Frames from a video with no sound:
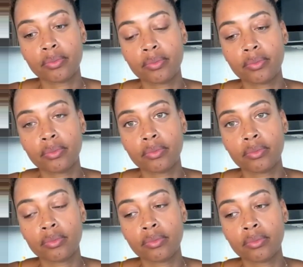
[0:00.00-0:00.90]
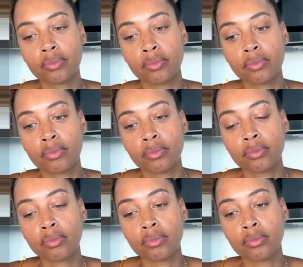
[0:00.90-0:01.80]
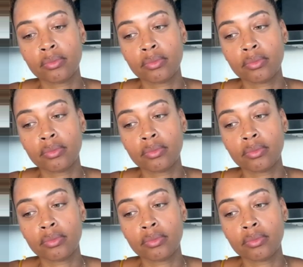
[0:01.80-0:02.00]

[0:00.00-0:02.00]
No words are spoken by the person on screen.